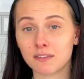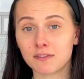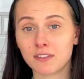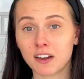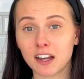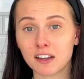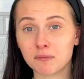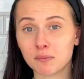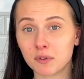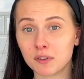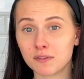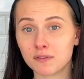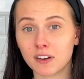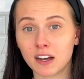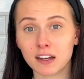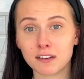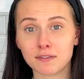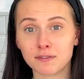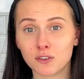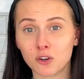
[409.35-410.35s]
5.5,
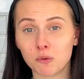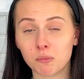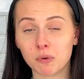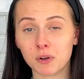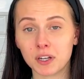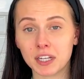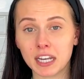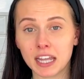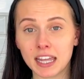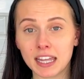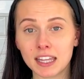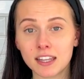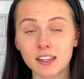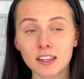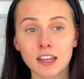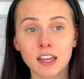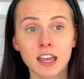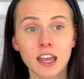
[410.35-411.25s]
4.8.